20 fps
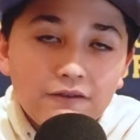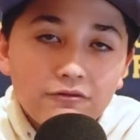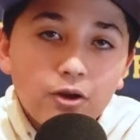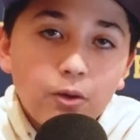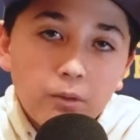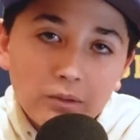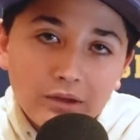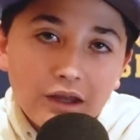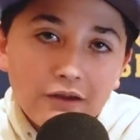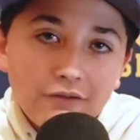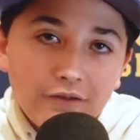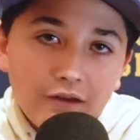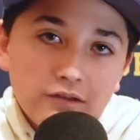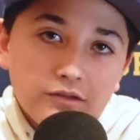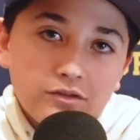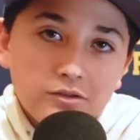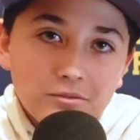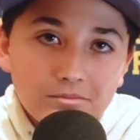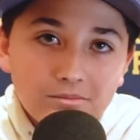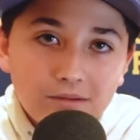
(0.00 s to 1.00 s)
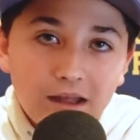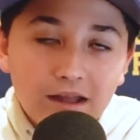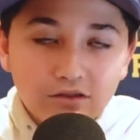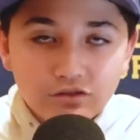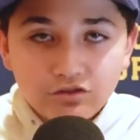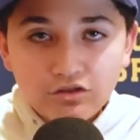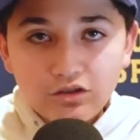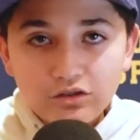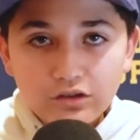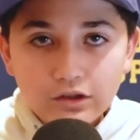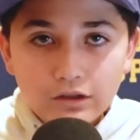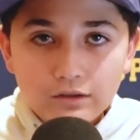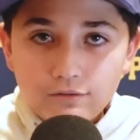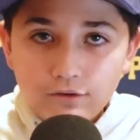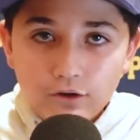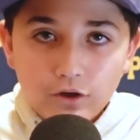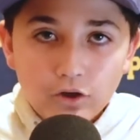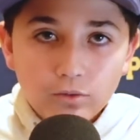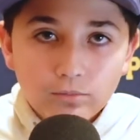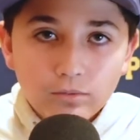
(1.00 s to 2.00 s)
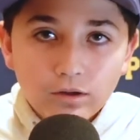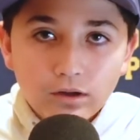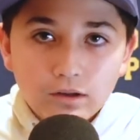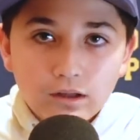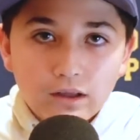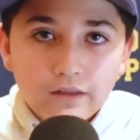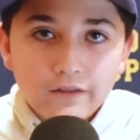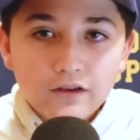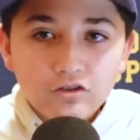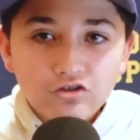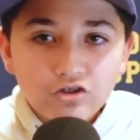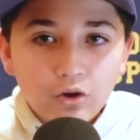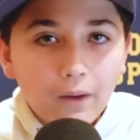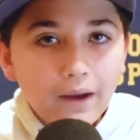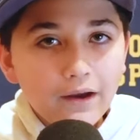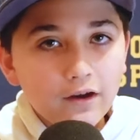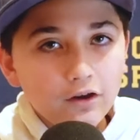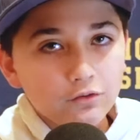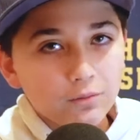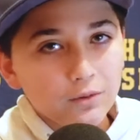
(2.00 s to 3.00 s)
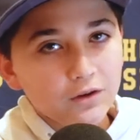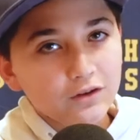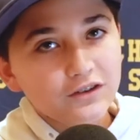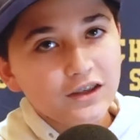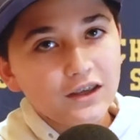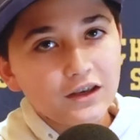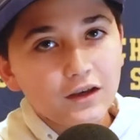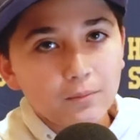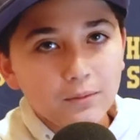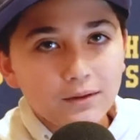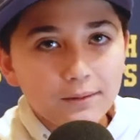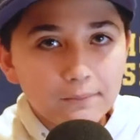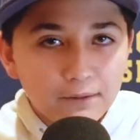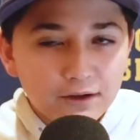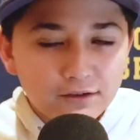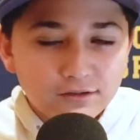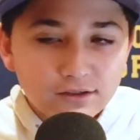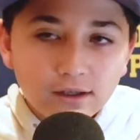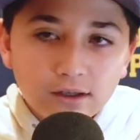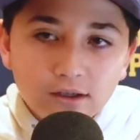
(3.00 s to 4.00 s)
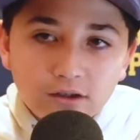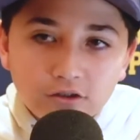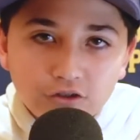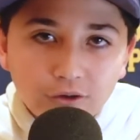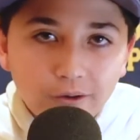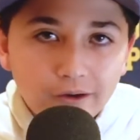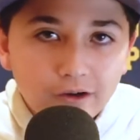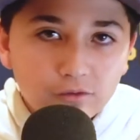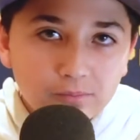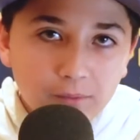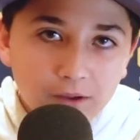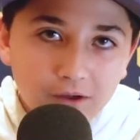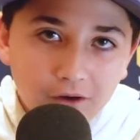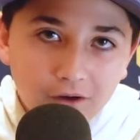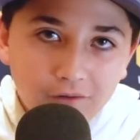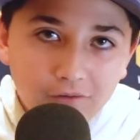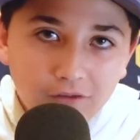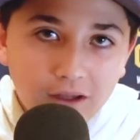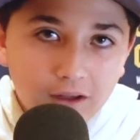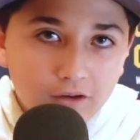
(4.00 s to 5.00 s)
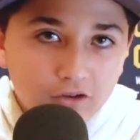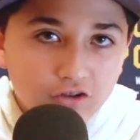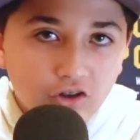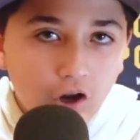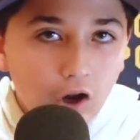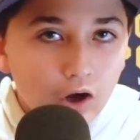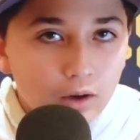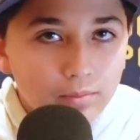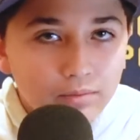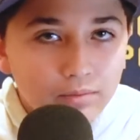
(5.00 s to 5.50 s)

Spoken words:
no defense. That's just confirmed. And then Joe Harris, where does he come in the mix? Joe Harris might not even get a shot up.